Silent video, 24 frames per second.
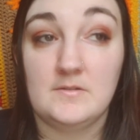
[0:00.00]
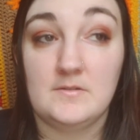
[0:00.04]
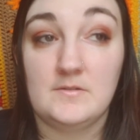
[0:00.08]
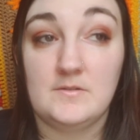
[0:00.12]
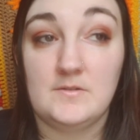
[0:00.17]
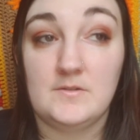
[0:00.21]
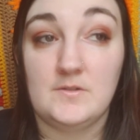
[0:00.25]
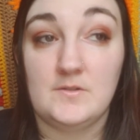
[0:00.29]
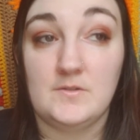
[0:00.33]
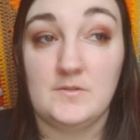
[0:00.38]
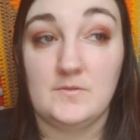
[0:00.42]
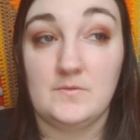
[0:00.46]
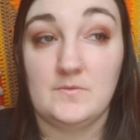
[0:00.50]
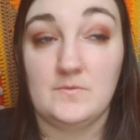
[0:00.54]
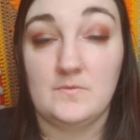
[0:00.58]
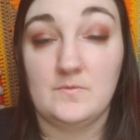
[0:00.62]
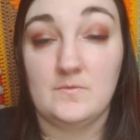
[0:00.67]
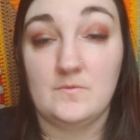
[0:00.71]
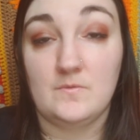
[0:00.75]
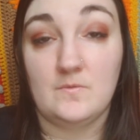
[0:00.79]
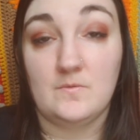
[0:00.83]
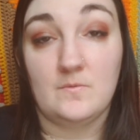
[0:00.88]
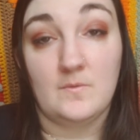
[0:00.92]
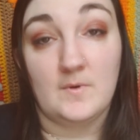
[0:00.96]

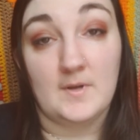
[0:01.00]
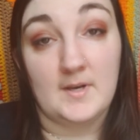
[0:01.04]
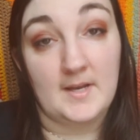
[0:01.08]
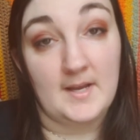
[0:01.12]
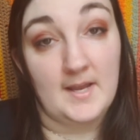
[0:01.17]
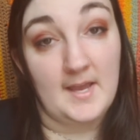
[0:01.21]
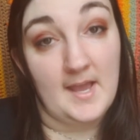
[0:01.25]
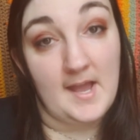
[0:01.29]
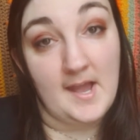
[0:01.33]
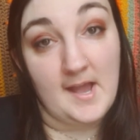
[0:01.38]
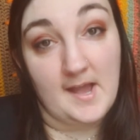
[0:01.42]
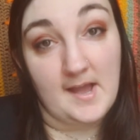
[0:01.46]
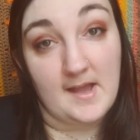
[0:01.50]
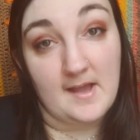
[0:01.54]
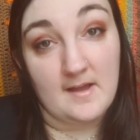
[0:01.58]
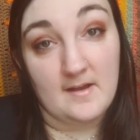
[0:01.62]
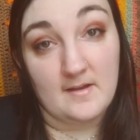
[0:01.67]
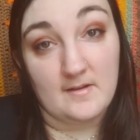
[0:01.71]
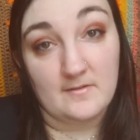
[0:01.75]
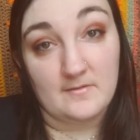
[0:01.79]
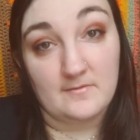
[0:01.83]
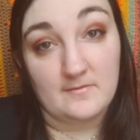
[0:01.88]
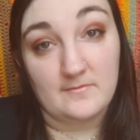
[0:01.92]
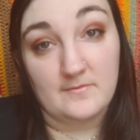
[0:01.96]
to what I
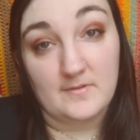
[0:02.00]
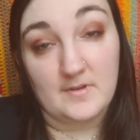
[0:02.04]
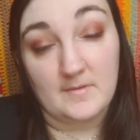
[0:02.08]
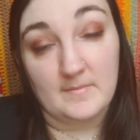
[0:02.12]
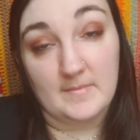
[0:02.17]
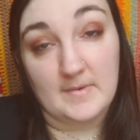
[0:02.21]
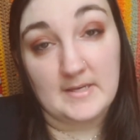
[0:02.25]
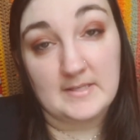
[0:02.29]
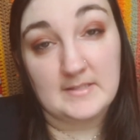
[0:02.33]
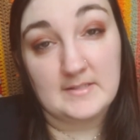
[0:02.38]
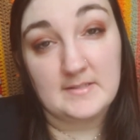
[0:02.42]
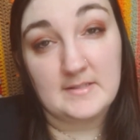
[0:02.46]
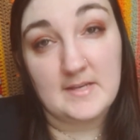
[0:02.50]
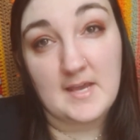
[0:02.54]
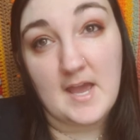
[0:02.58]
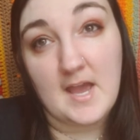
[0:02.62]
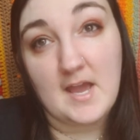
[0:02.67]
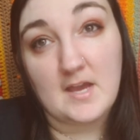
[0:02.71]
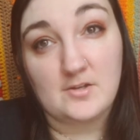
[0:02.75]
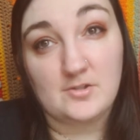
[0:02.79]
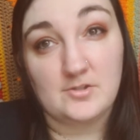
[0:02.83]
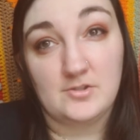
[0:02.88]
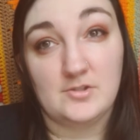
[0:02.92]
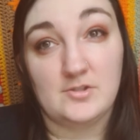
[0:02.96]
have in my
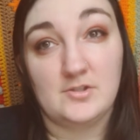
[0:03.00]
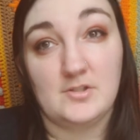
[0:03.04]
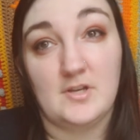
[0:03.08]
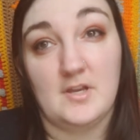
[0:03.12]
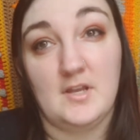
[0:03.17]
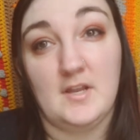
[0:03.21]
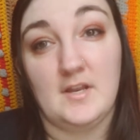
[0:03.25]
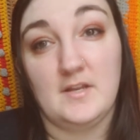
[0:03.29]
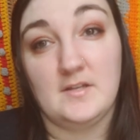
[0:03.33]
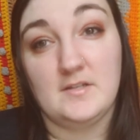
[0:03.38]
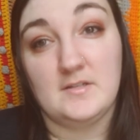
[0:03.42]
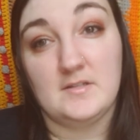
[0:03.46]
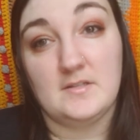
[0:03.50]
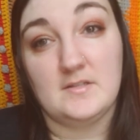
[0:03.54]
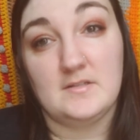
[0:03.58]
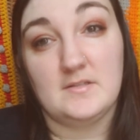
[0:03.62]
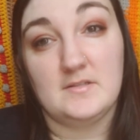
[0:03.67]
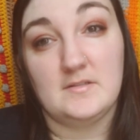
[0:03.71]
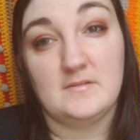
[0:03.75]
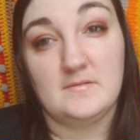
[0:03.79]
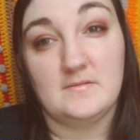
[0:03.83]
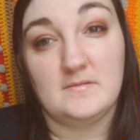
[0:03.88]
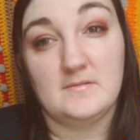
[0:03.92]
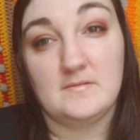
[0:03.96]
stash, and I
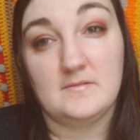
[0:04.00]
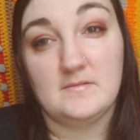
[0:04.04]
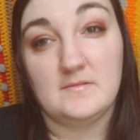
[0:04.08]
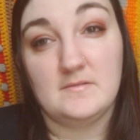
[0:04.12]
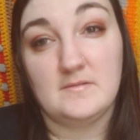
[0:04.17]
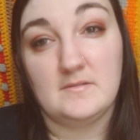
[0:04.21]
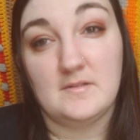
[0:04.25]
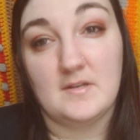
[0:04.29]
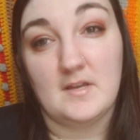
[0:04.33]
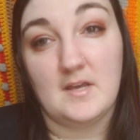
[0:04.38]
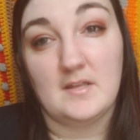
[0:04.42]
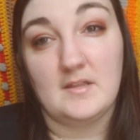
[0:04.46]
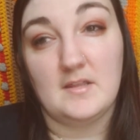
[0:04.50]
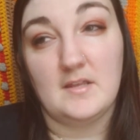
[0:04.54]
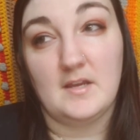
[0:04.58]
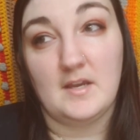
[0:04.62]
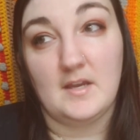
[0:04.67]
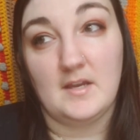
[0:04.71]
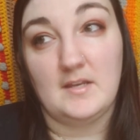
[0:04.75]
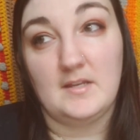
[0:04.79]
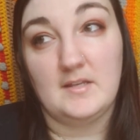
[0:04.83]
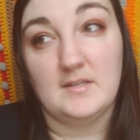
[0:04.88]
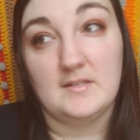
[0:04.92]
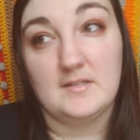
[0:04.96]
think
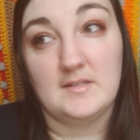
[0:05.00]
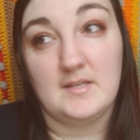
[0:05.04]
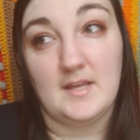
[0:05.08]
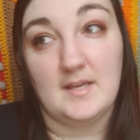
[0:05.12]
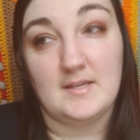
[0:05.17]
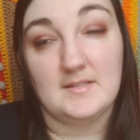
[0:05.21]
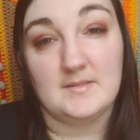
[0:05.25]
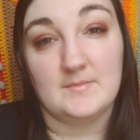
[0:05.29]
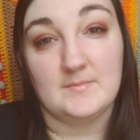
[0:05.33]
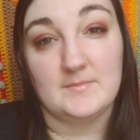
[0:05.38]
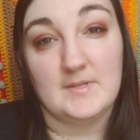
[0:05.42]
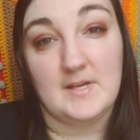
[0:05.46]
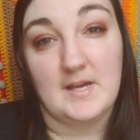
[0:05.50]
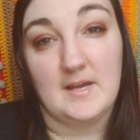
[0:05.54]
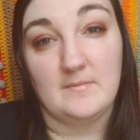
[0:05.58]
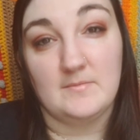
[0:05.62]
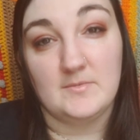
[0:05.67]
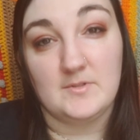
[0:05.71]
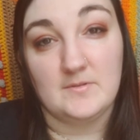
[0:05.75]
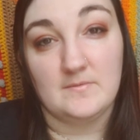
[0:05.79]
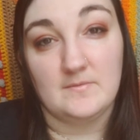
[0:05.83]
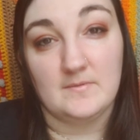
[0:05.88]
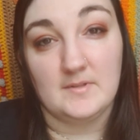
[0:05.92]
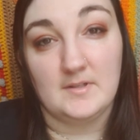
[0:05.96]
I need to take some time
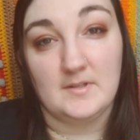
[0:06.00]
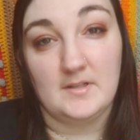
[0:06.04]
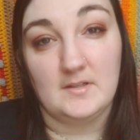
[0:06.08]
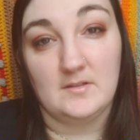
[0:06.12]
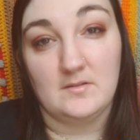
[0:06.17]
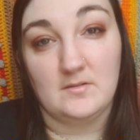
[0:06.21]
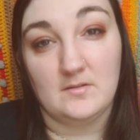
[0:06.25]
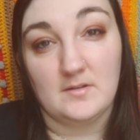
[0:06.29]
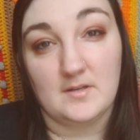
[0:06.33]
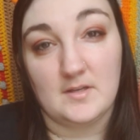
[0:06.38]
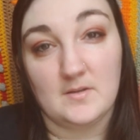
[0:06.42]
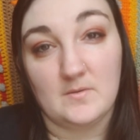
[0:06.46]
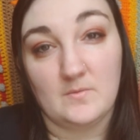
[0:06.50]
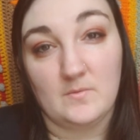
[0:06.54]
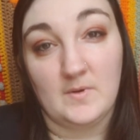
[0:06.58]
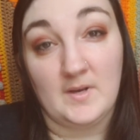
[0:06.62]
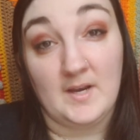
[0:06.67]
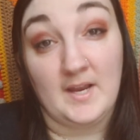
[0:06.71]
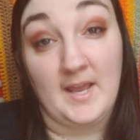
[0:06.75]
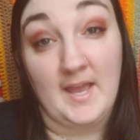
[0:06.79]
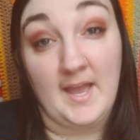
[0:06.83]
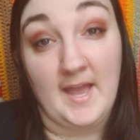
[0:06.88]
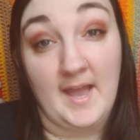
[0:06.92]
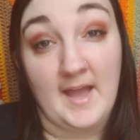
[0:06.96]
to really look at what
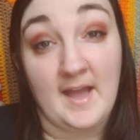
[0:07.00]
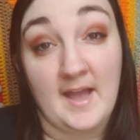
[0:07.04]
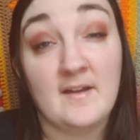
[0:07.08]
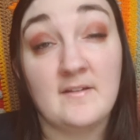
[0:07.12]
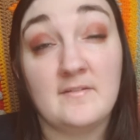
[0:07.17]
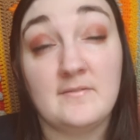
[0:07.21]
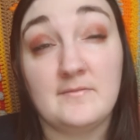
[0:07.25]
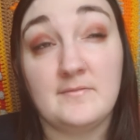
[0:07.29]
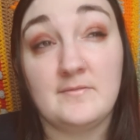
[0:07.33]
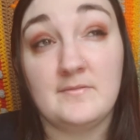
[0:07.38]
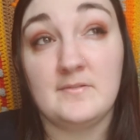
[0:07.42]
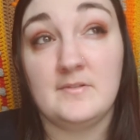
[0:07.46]
I have.